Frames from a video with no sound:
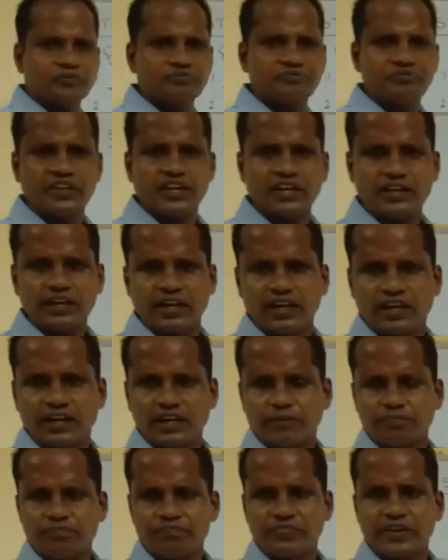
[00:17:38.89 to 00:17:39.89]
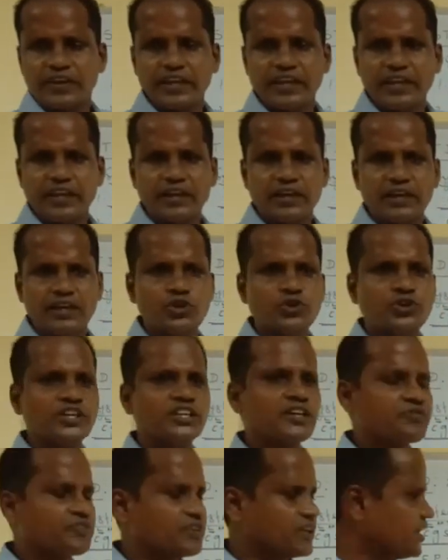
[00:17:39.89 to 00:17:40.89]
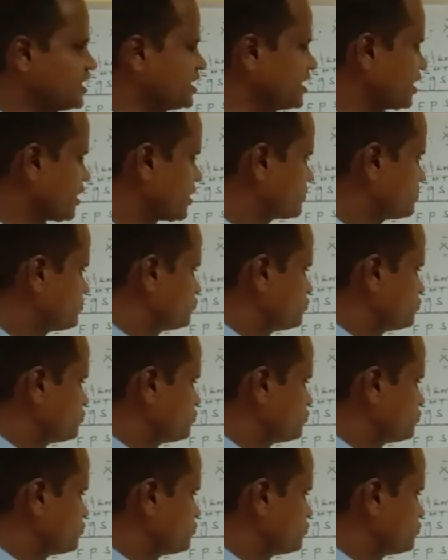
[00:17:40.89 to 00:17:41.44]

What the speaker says: then unit of area.